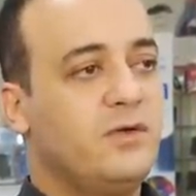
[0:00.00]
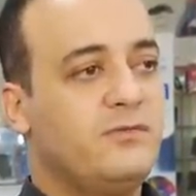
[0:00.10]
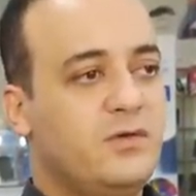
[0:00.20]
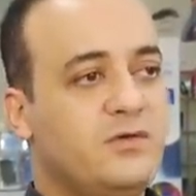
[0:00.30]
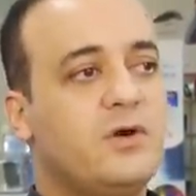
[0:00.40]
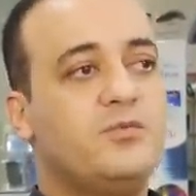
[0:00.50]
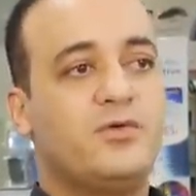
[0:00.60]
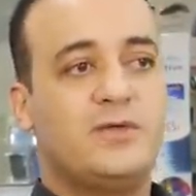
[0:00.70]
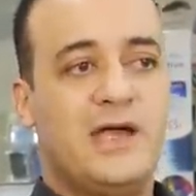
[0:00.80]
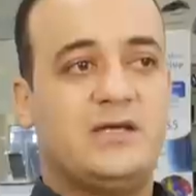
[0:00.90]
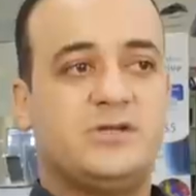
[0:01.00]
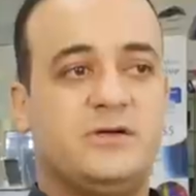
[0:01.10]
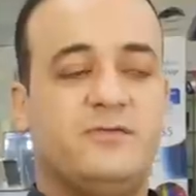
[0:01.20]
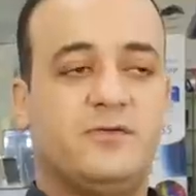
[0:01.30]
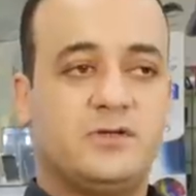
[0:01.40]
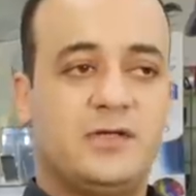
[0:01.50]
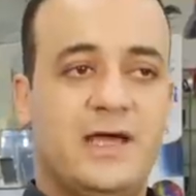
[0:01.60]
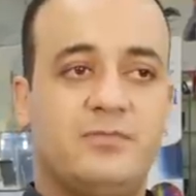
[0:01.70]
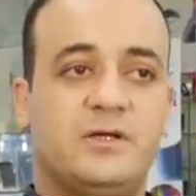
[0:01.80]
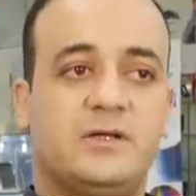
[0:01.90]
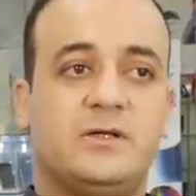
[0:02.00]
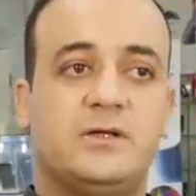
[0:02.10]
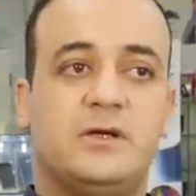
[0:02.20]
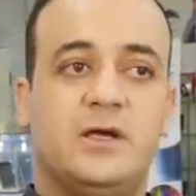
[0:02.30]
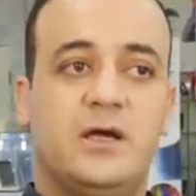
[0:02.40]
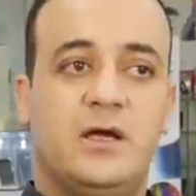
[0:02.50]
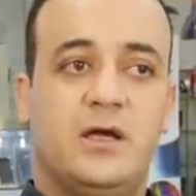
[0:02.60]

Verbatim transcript: if you want production for tablet uh,